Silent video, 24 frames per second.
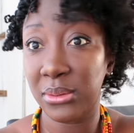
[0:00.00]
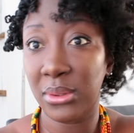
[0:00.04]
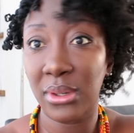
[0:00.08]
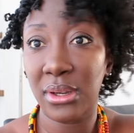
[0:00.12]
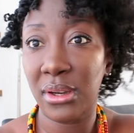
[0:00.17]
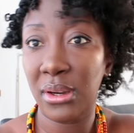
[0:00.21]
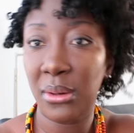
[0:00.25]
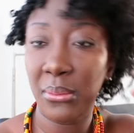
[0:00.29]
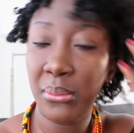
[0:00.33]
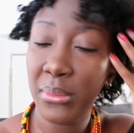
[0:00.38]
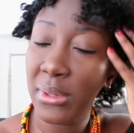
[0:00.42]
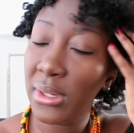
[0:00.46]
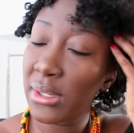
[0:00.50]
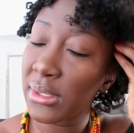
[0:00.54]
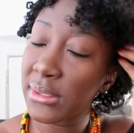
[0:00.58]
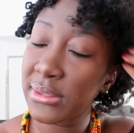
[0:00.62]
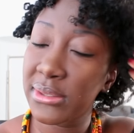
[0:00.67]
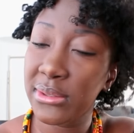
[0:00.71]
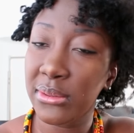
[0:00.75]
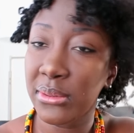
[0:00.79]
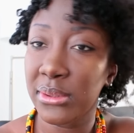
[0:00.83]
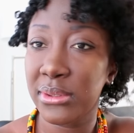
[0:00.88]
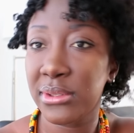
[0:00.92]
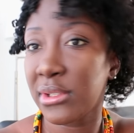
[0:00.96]
come
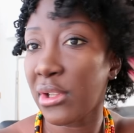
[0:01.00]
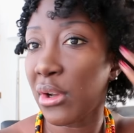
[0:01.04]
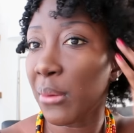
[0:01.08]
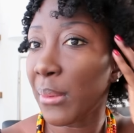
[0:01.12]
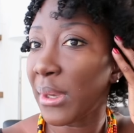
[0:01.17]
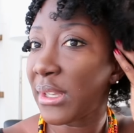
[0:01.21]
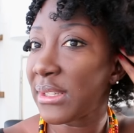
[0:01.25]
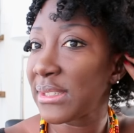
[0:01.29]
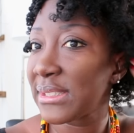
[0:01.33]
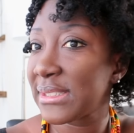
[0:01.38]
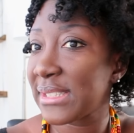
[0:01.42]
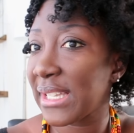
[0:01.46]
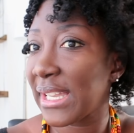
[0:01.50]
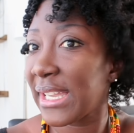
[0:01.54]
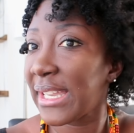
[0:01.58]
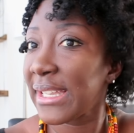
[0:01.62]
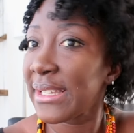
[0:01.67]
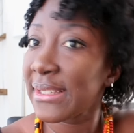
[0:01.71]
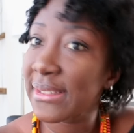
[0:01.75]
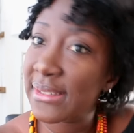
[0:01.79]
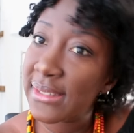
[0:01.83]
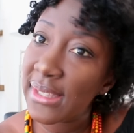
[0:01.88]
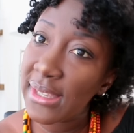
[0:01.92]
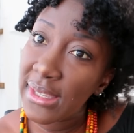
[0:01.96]
to its normal
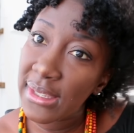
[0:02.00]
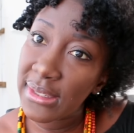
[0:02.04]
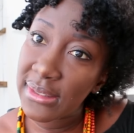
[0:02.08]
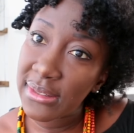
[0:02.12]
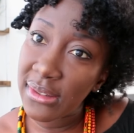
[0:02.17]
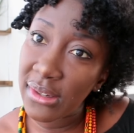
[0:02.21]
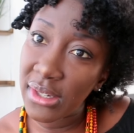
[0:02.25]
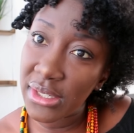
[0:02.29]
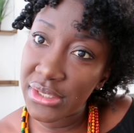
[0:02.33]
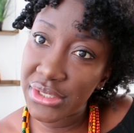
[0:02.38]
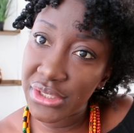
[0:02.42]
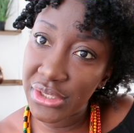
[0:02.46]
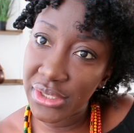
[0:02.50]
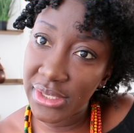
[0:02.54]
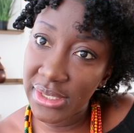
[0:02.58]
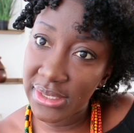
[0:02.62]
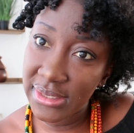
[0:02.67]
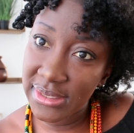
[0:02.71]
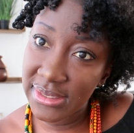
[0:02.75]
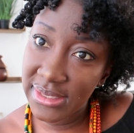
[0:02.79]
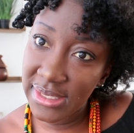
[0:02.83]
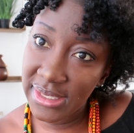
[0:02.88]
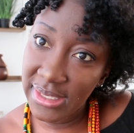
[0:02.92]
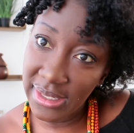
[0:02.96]
state. So as you
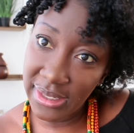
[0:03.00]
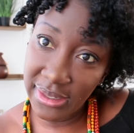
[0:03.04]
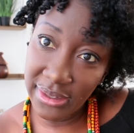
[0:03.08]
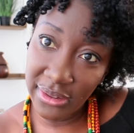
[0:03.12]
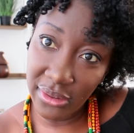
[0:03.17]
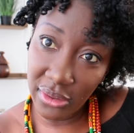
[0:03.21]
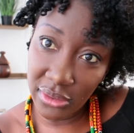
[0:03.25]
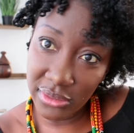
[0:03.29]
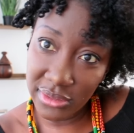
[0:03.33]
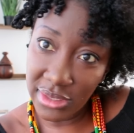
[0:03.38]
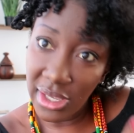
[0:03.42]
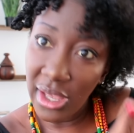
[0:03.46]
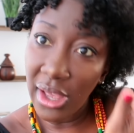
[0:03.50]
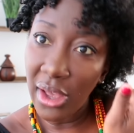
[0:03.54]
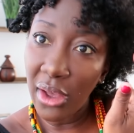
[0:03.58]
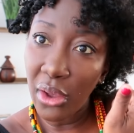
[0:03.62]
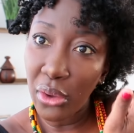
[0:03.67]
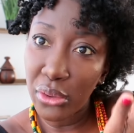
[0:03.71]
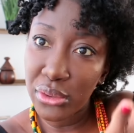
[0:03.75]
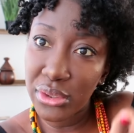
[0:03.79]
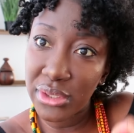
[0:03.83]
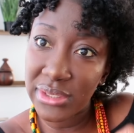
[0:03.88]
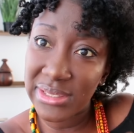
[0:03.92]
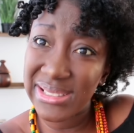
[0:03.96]
can see, the curls are
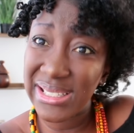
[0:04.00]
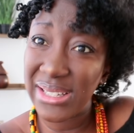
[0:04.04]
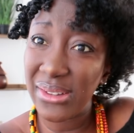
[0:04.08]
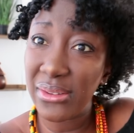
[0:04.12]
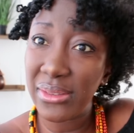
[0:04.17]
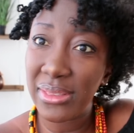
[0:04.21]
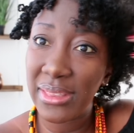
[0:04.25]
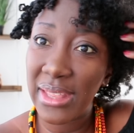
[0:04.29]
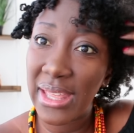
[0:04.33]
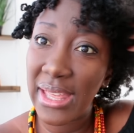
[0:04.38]
also still